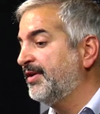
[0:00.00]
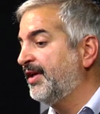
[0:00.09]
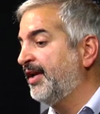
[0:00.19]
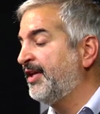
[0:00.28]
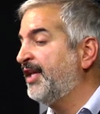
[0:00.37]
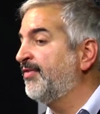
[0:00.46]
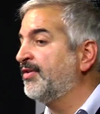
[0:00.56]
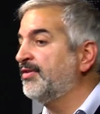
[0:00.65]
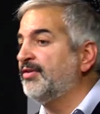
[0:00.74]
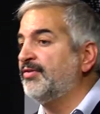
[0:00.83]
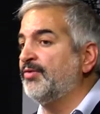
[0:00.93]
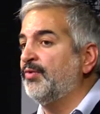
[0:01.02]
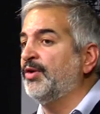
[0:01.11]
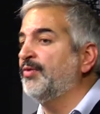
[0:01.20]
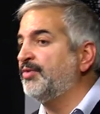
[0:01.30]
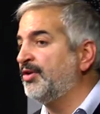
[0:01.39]
I think even
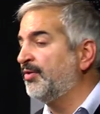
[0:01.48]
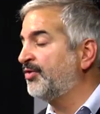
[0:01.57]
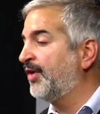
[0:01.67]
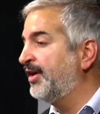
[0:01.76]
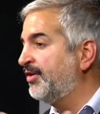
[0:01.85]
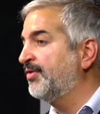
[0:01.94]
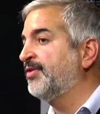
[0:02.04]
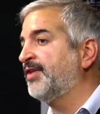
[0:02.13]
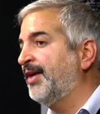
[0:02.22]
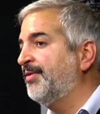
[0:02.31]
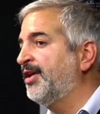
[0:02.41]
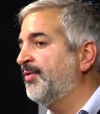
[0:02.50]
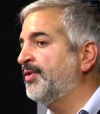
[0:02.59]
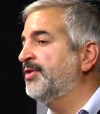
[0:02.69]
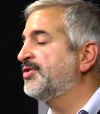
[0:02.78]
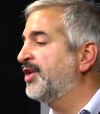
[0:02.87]
when we try to do it time and again,
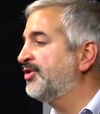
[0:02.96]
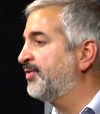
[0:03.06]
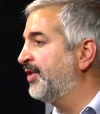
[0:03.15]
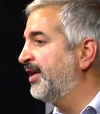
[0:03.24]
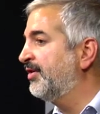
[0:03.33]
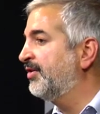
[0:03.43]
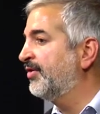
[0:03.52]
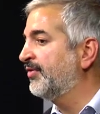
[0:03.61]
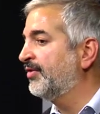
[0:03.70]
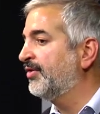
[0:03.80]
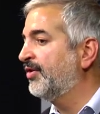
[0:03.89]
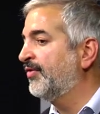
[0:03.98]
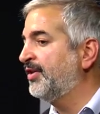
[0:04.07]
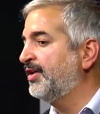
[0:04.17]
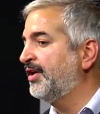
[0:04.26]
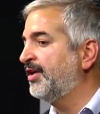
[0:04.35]
we lose touch of that over
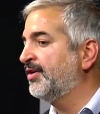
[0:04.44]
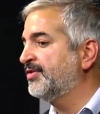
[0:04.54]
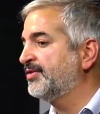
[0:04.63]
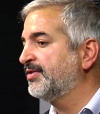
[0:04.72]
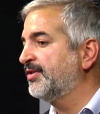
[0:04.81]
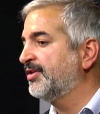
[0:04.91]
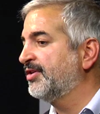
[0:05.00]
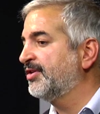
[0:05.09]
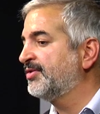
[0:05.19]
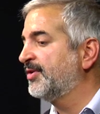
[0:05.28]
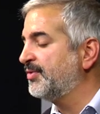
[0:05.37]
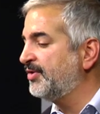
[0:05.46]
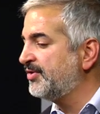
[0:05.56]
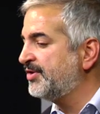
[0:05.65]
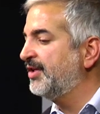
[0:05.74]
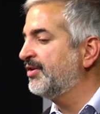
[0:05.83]
the years, especially when you
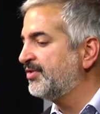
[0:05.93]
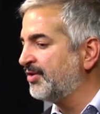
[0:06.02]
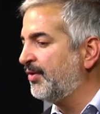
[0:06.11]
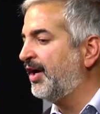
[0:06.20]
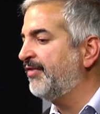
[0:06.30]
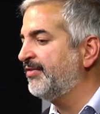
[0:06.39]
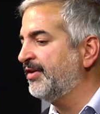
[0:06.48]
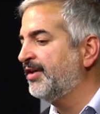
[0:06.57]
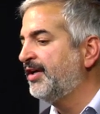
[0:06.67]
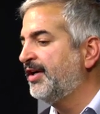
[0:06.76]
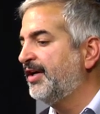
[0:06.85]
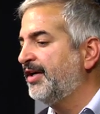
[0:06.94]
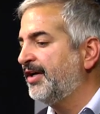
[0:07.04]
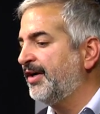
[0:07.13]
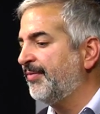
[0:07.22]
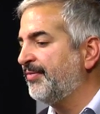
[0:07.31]
see it so often.
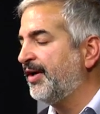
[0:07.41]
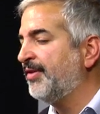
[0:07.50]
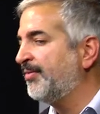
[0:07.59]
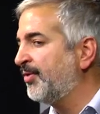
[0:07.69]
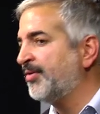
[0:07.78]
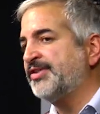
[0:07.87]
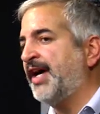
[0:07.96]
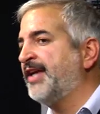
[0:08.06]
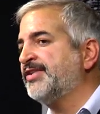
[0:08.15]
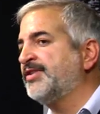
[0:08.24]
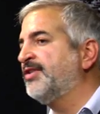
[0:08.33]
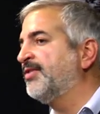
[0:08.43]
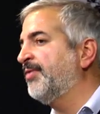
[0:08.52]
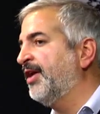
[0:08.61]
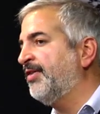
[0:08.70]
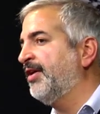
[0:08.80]
I think one of the saddest thing to
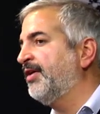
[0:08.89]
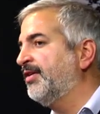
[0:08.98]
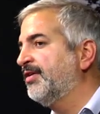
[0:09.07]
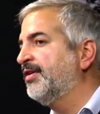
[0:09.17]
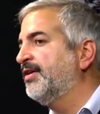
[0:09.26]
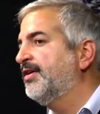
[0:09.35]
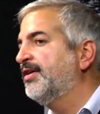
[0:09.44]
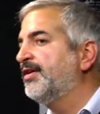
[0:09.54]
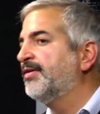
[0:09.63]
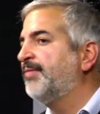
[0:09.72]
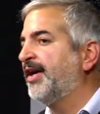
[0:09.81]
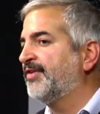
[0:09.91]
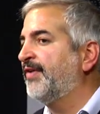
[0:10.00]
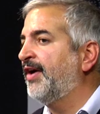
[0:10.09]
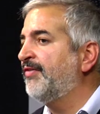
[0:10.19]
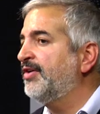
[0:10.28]
me, I think, past
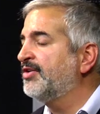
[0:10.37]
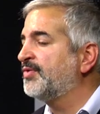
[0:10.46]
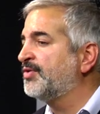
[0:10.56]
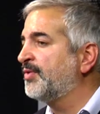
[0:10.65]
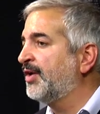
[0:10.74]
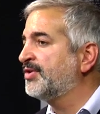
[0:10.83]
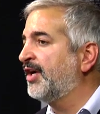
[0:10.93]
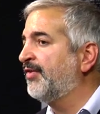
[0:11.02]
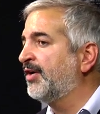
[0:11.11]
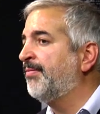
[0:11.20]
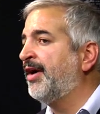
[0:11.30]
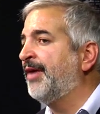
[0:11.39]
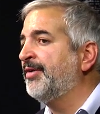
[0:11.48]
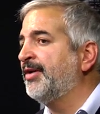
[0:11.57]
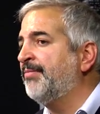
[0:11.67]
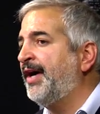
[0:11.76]
5 years was when I was covering a
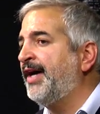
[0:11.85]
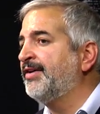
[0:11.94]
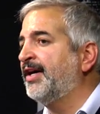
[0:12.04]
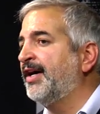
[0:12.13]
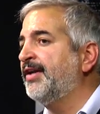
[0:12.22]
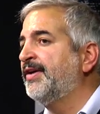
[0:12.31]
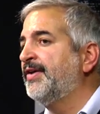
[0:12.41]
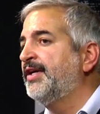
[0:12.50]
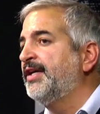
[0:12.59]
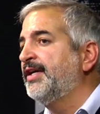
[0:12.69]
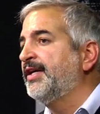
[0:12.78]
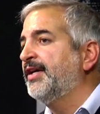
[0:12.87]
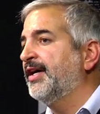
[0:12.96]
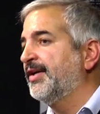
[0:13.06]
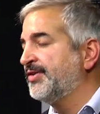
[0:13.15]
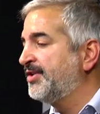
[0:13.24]
bombing in Baghdad,
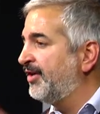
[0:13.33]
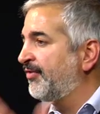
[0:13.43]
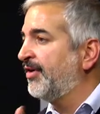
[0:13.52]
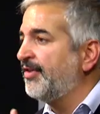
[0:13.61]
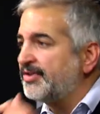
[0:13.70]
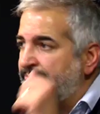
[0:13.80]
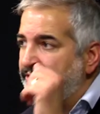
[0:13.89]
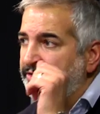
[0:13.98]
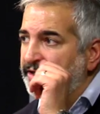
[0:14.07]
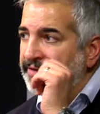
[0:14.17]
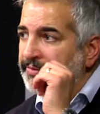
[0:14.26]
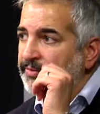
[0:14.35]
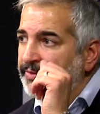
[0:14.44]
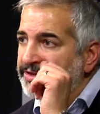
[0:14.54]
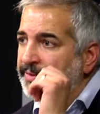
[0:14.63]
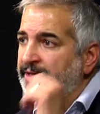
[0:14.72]
and I was sitting in front of this building
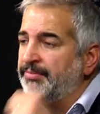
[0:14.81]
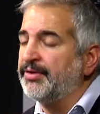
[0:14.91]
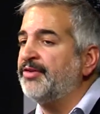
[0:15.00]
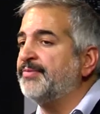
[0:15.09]
where somebody had blown